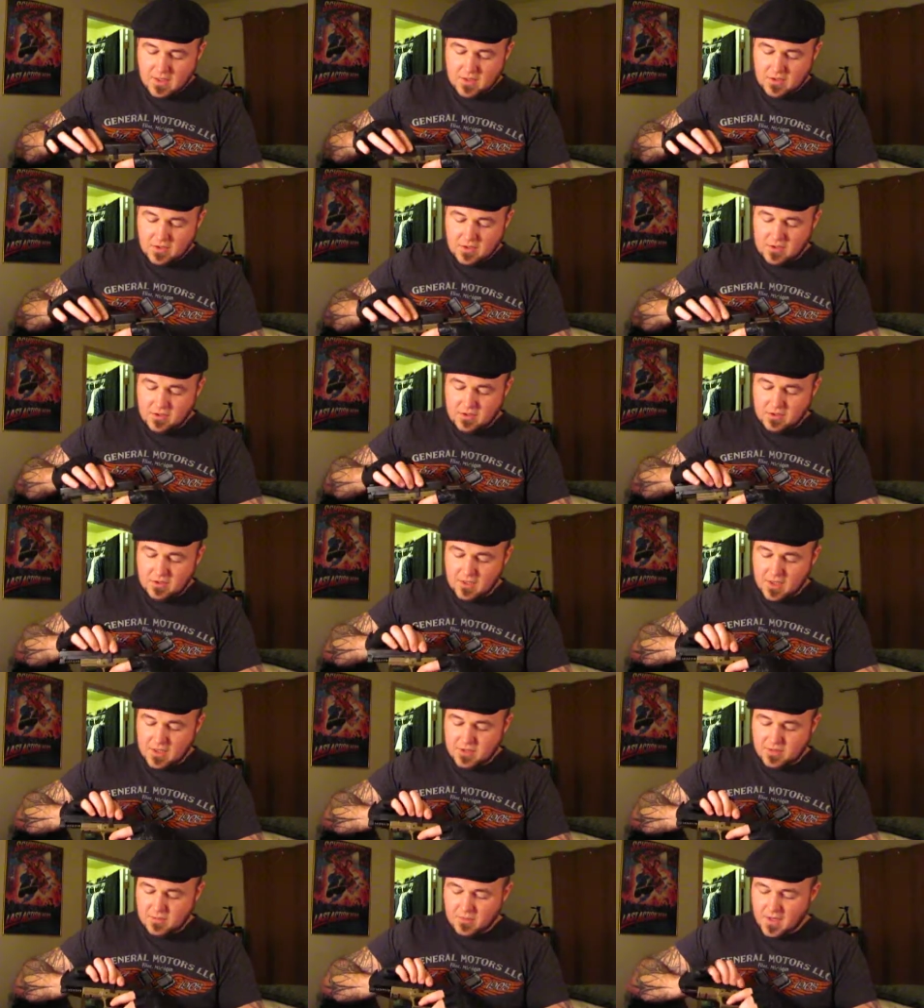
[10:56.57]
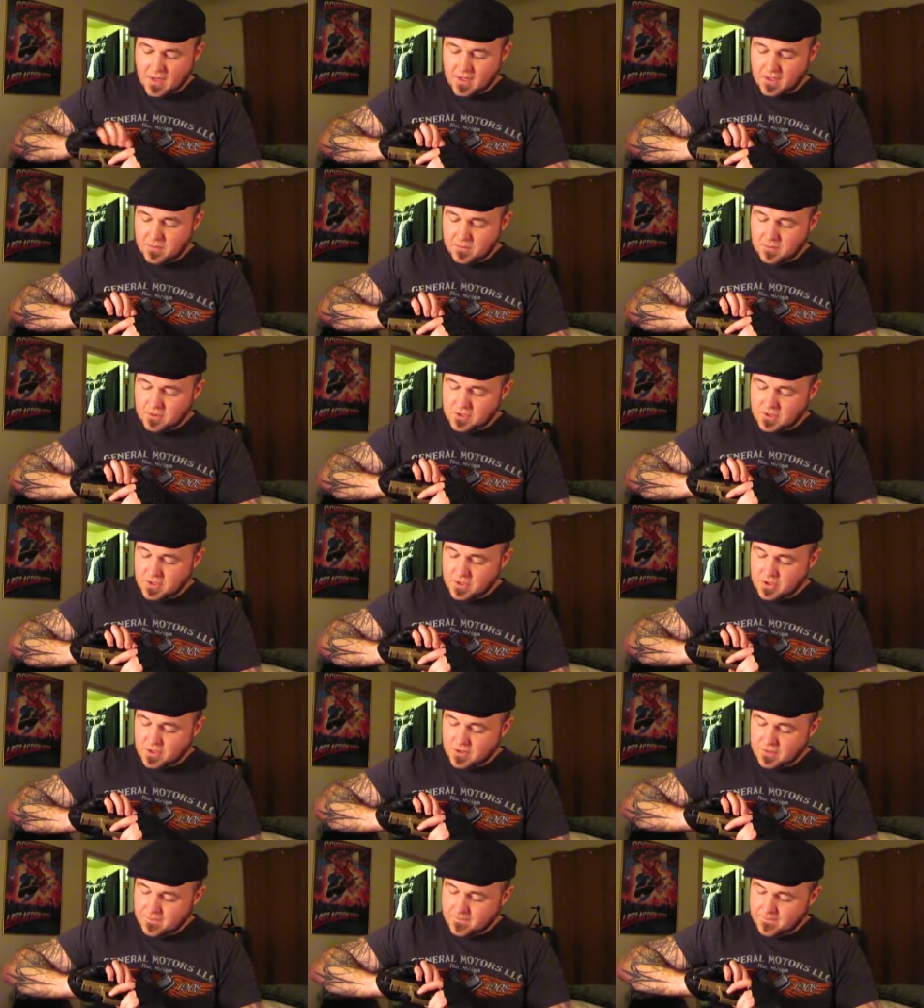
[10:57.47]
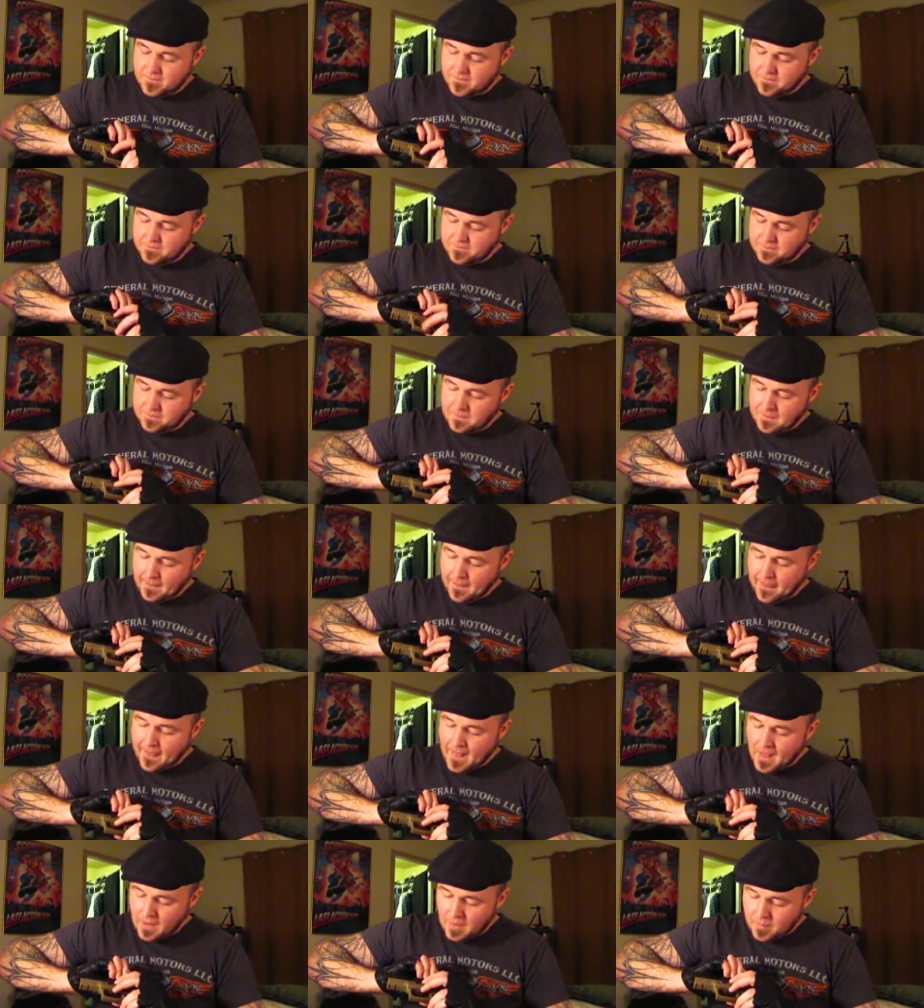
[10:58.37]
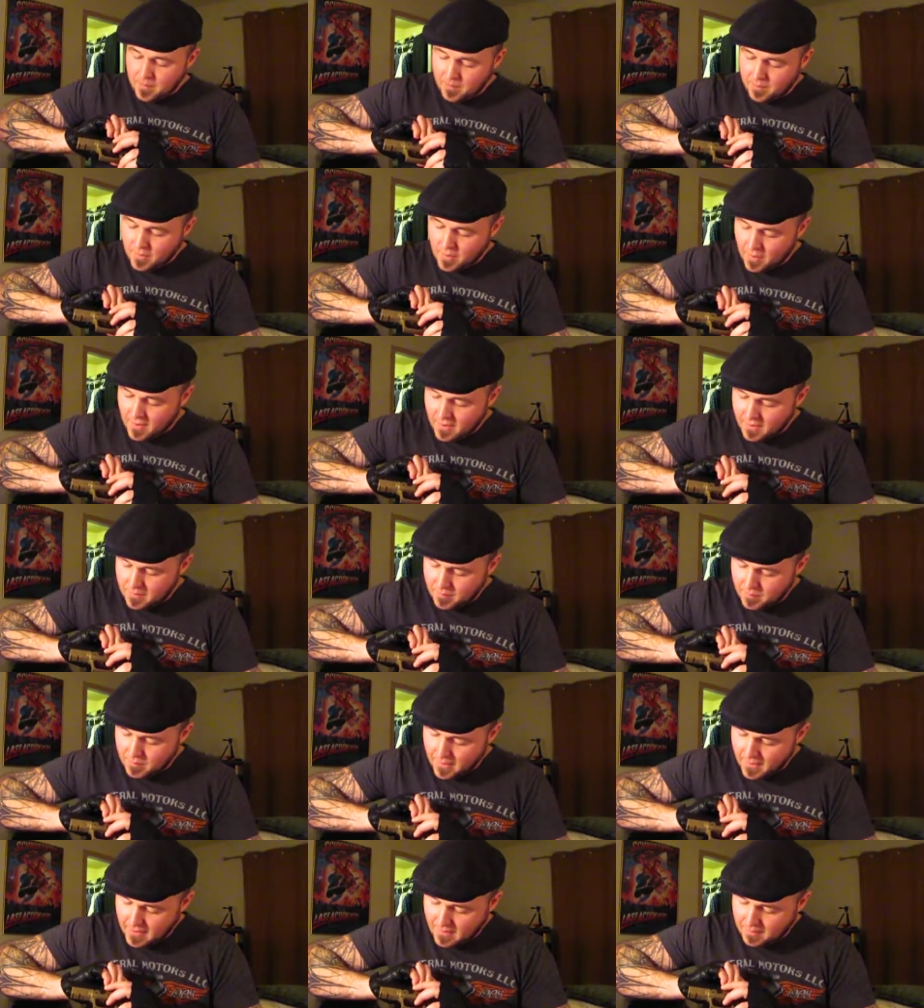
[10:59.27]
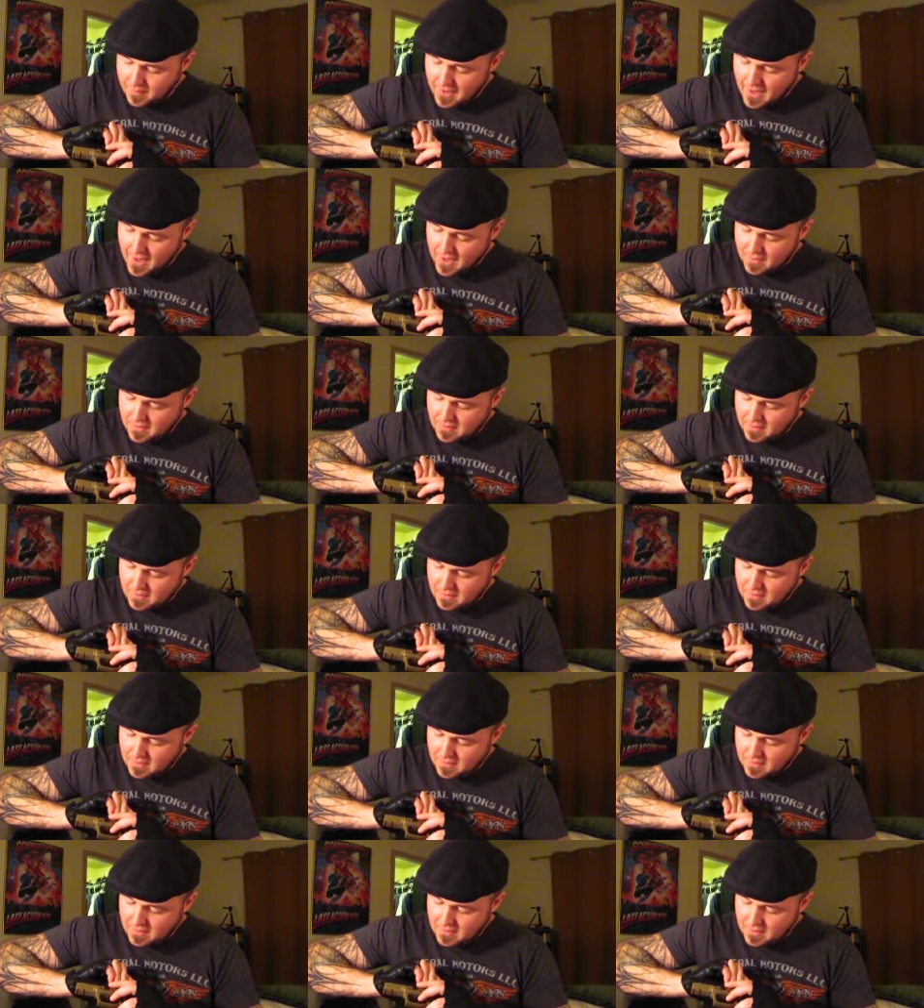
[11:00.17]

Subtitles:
Just slides right into position. And go ahead and bring it back